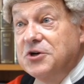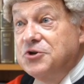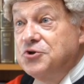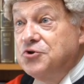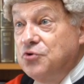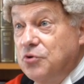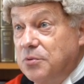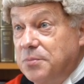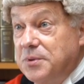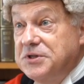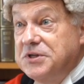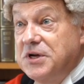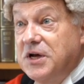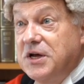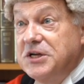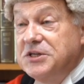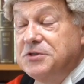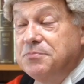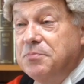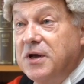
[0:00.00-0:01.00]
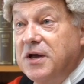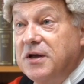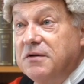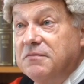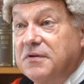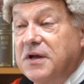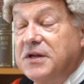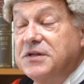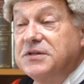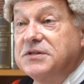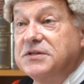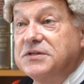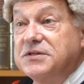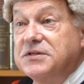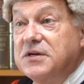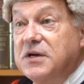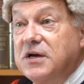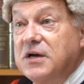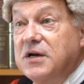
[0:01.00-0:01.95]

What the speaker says: traumatized by events,